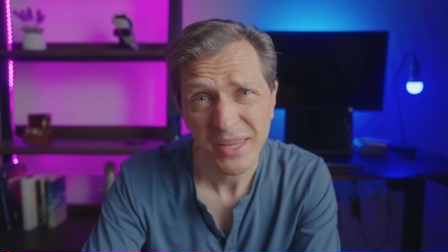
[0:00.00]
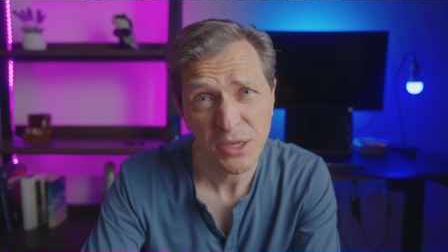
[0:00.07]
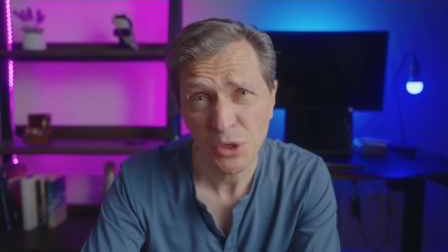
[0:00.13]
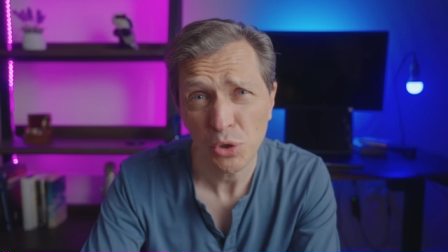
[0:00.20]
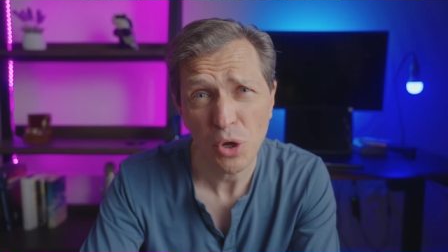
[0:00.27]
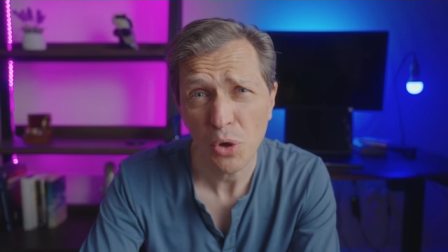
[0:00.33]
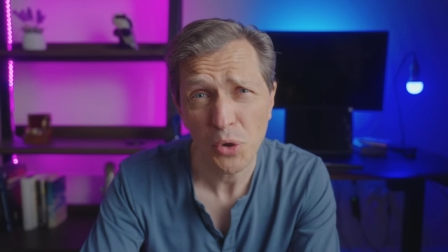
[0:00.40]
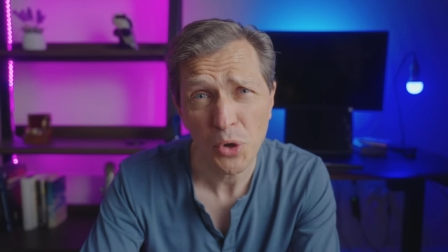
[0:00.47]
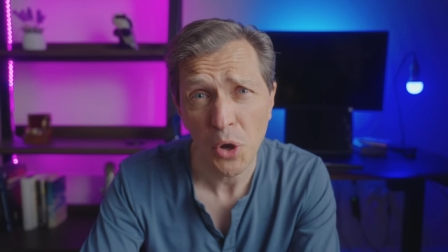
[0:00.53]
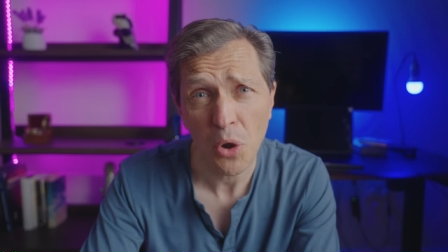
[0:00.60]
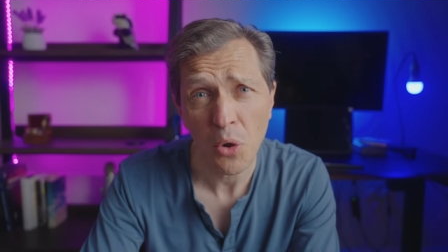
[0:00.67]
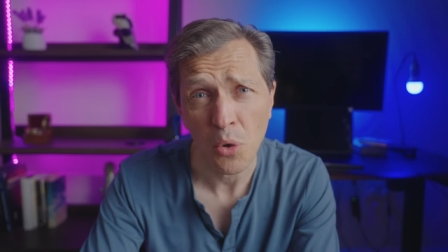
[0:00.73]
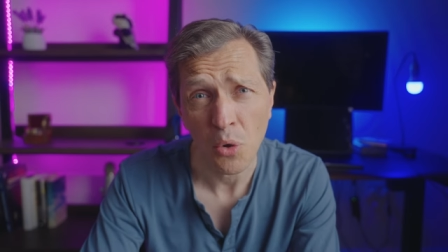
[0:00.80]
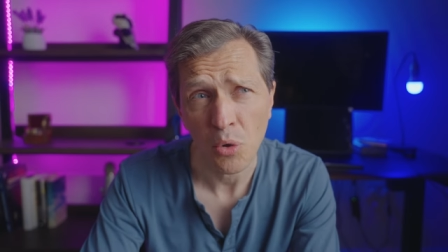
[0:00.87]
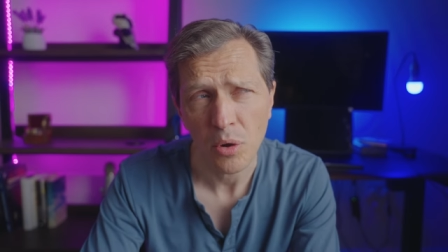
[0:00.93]
You don't
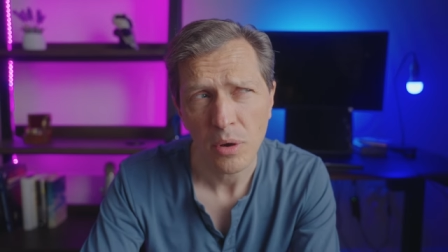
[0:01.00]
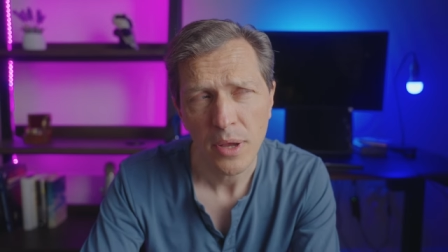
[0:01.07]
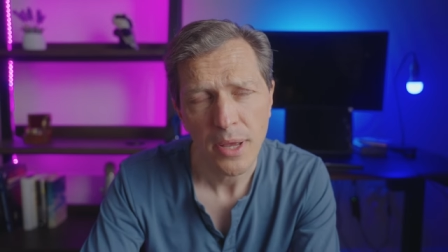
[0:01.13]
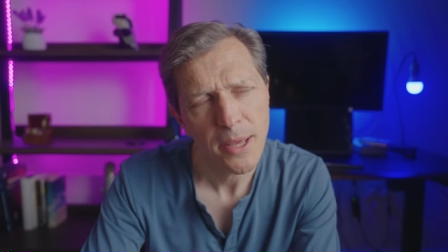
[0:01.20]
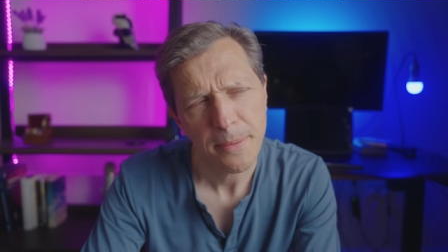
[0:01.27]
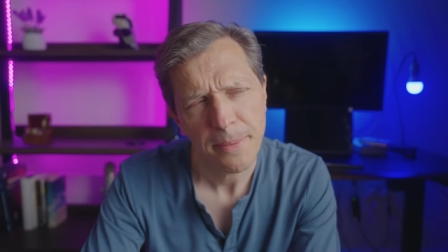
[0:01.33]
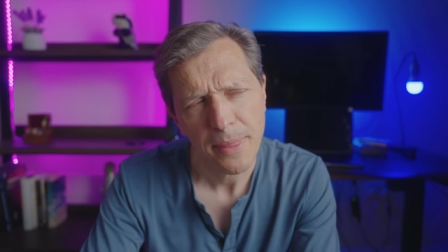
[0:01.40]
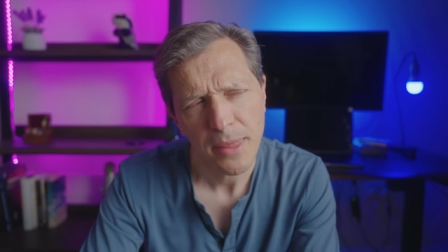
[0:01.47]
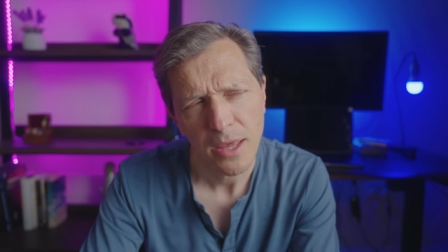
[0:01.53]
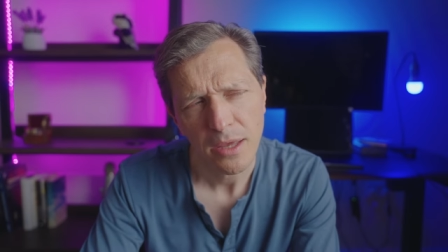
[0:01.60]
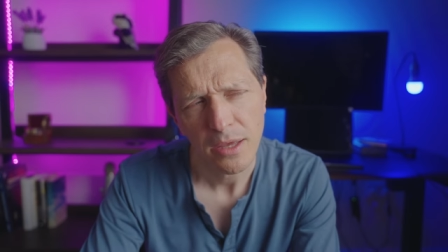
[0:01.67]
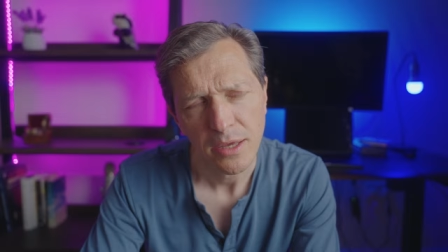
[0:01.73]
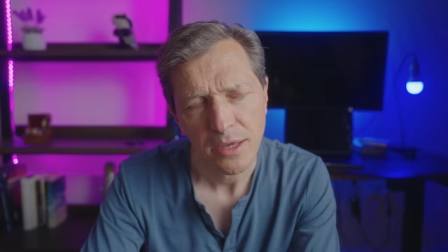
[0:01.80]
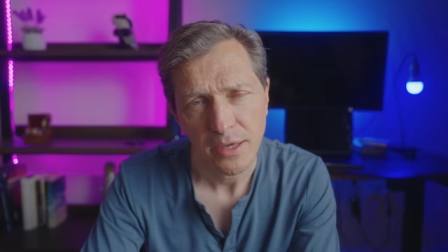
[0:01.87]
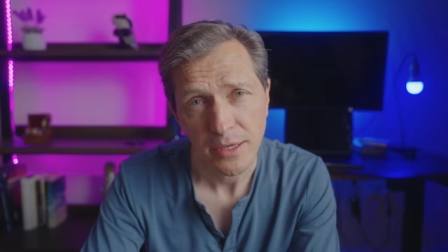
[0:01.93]
know
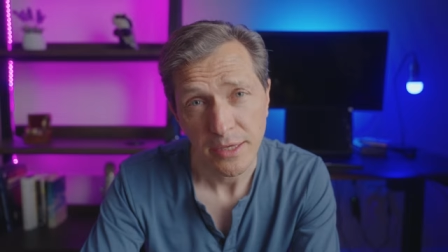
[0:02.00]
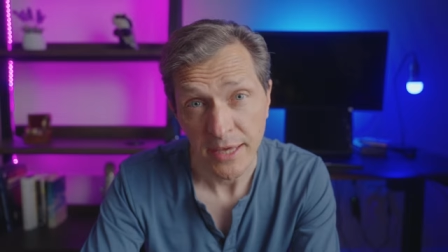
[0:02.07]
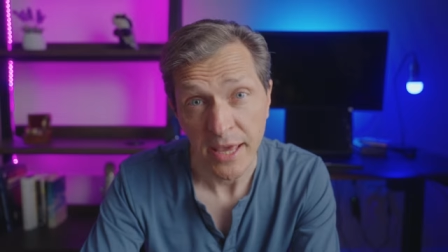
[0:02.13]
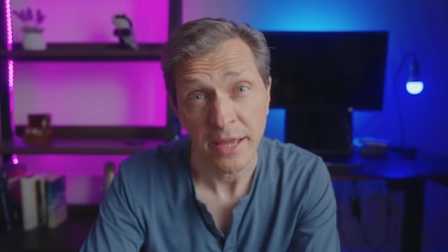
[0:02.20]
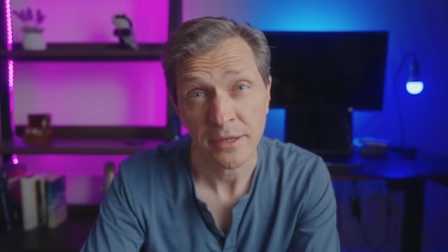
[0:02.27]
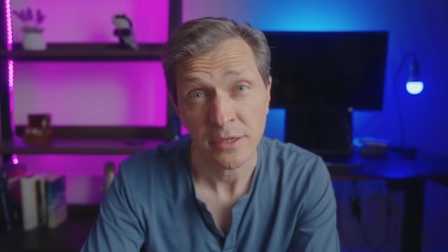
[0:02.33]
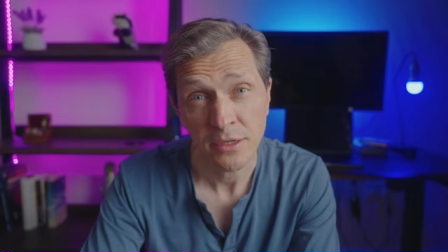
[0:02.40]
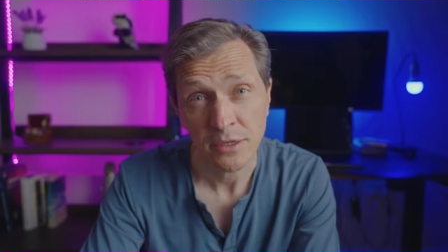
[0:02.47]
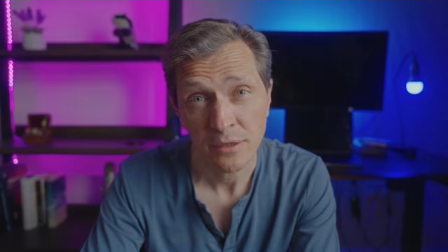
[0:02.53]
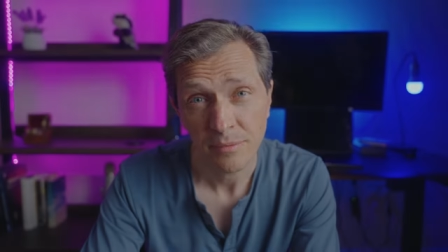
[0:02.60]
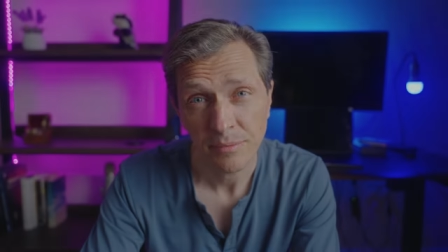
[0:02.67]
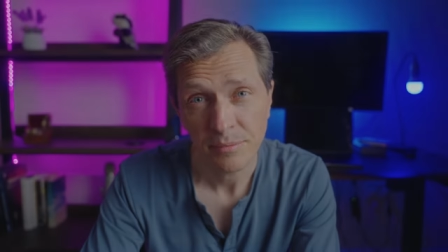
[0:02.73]
yet.